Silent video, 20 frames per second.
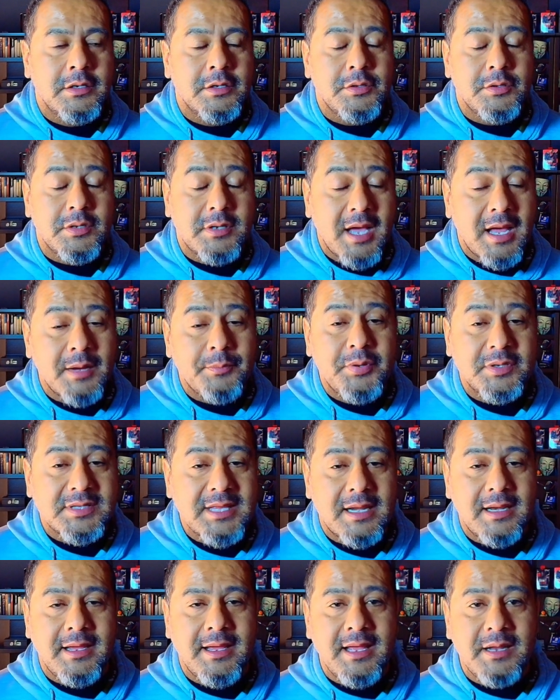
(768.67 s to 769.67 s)
You got to put
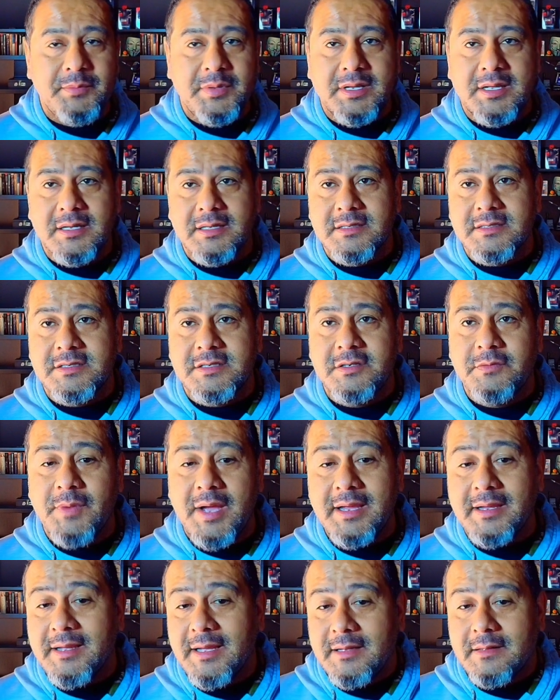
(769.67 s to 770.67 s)
that ahead because you
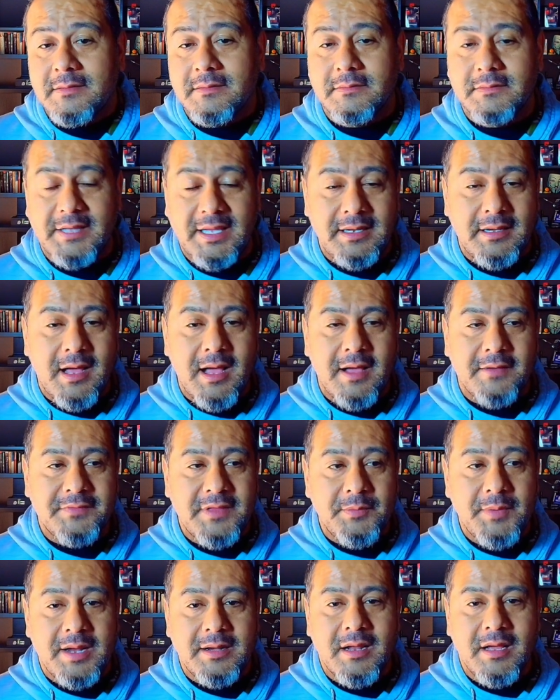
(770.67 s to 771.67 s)
might get laid off.
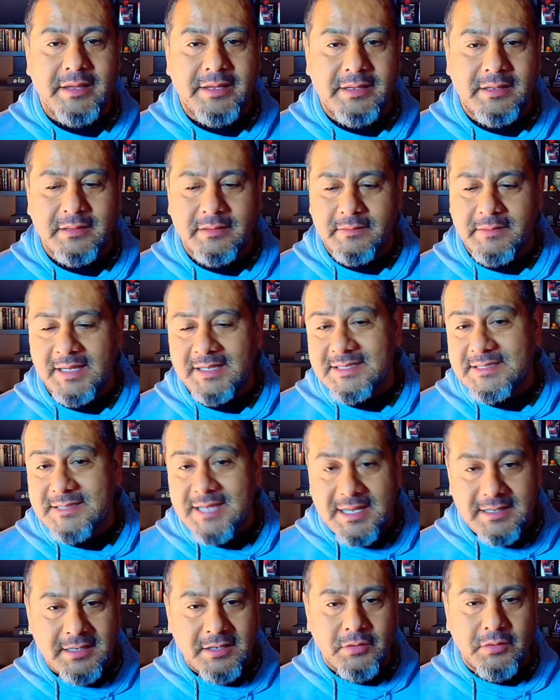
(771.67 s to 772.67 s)
They might not
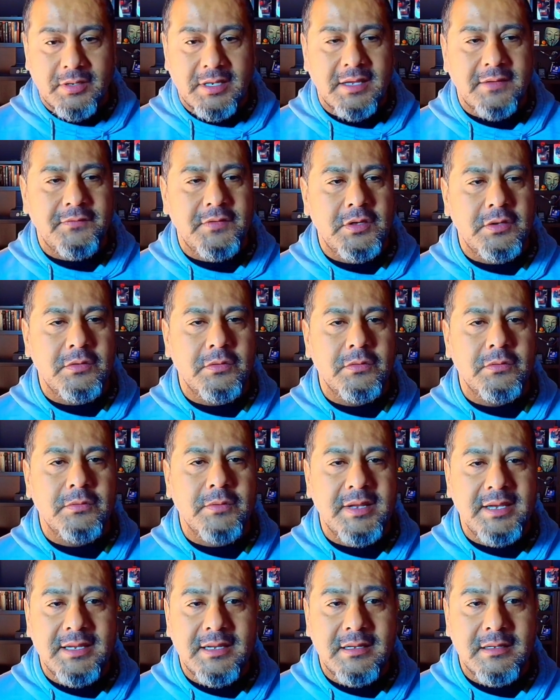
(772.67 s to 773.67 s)
extend it or give you
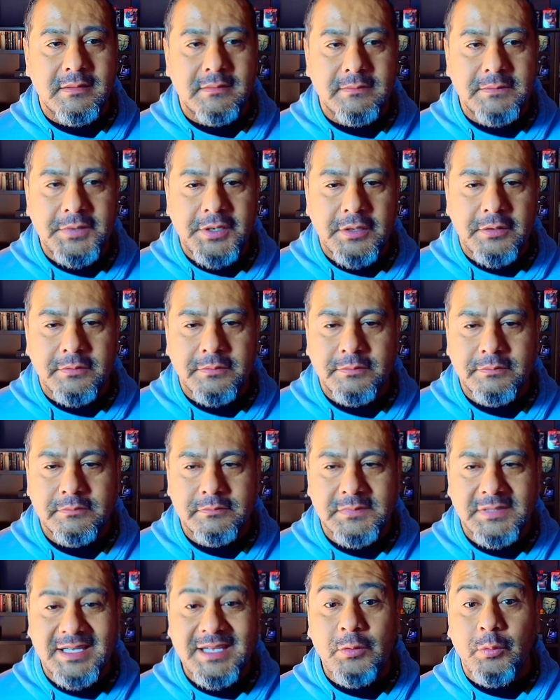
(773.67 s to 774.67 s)
any, you know,
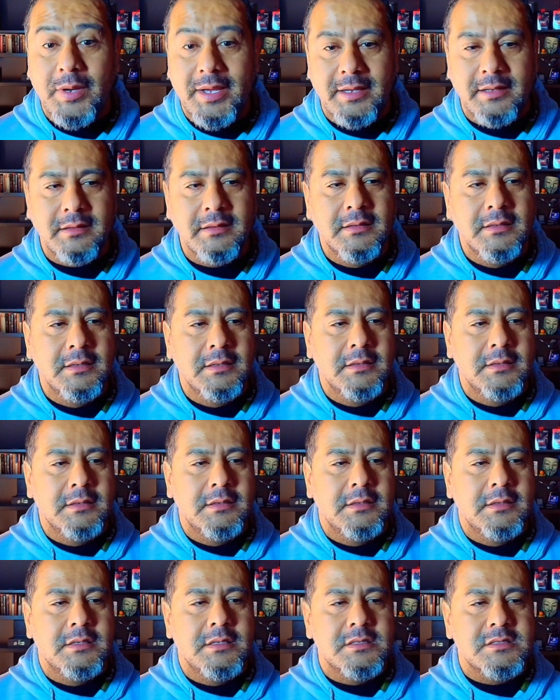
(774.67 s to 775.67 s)
leeway.
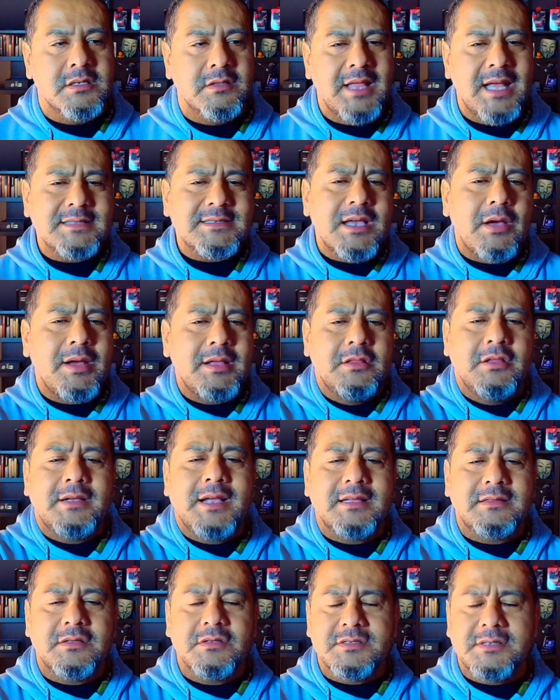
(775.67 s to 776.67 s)
So that's how I look
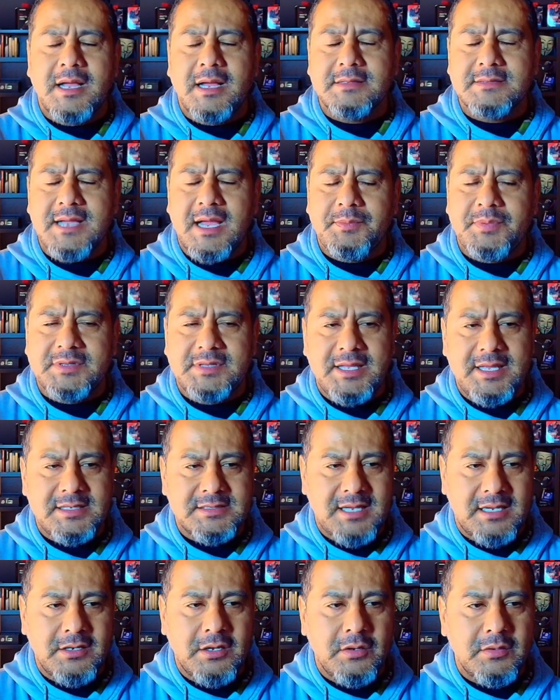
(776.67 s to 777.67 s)
at those kind of type of things.
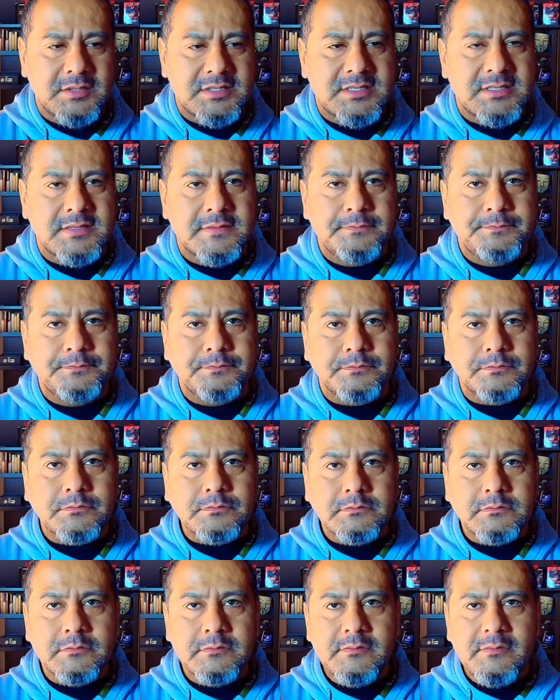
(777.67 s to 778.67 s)
I know it's
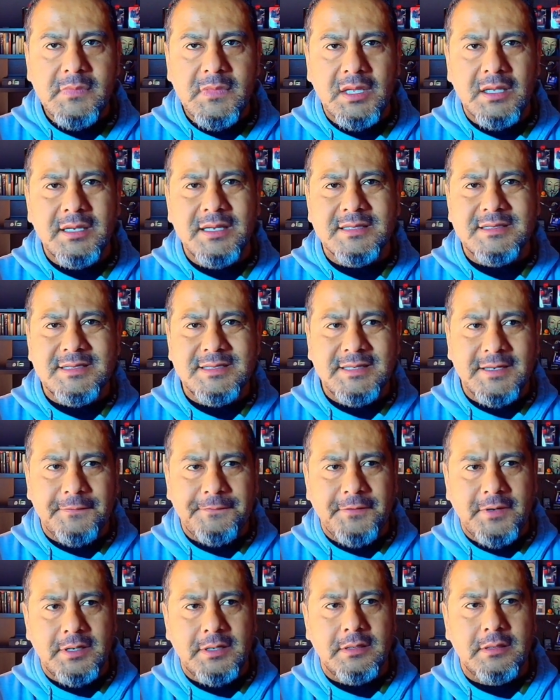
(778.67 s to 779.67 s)

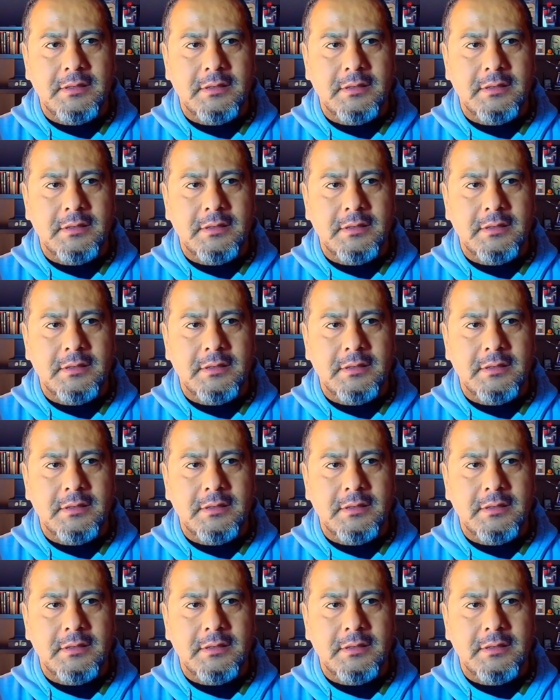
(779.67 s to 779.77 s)
different,